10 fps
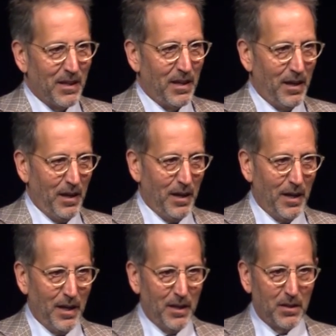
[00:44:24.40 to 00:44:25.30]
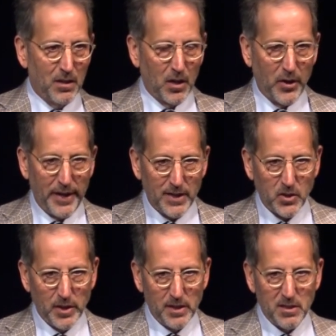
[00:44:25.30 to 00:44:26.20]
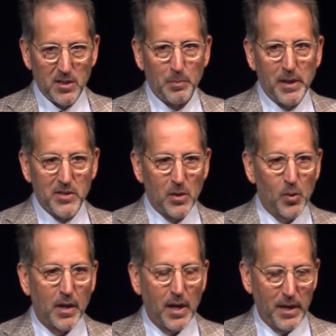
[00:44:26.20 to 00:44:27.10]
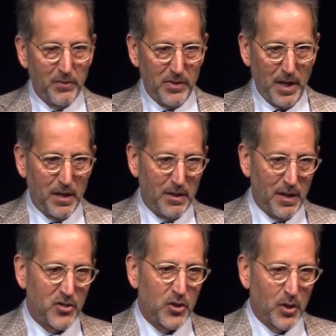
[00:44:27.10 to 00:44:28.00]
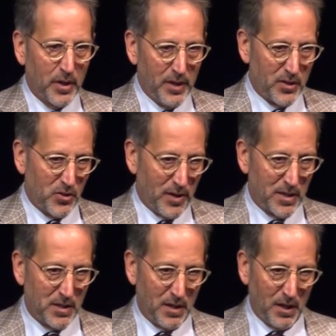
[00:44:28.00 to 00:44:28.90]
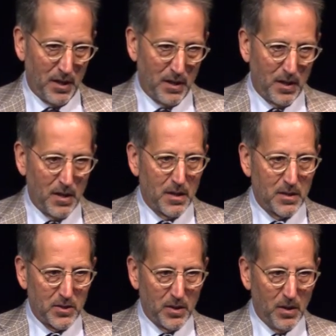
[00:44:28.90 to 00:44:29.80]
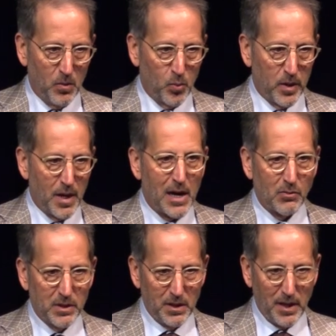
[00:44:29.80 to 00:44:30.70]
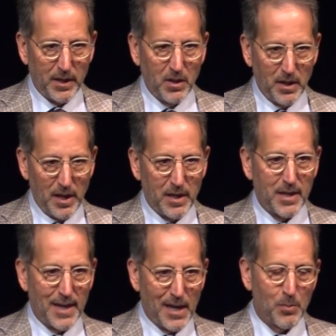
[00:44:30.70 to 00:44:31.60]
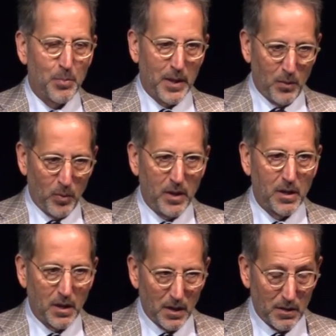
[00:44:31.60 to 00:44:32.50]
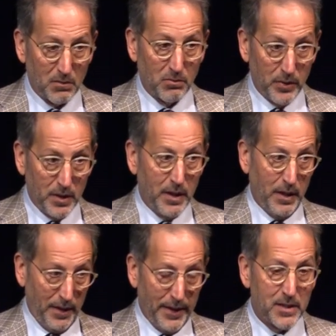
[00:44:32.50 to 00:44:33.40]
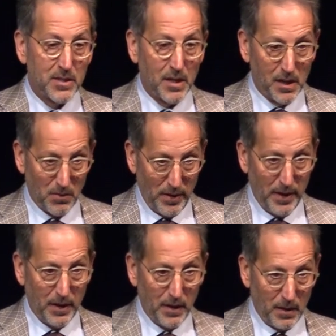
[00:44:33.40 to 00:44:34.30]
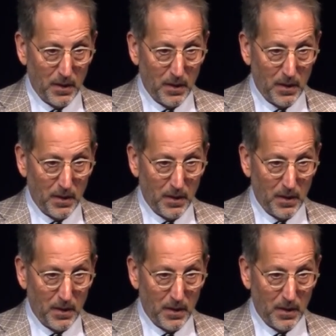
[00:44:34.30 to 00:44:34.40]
and the longer answer is it depends on what kind of data that you're interested in. So we're not really that good at it now, but we are really accelerating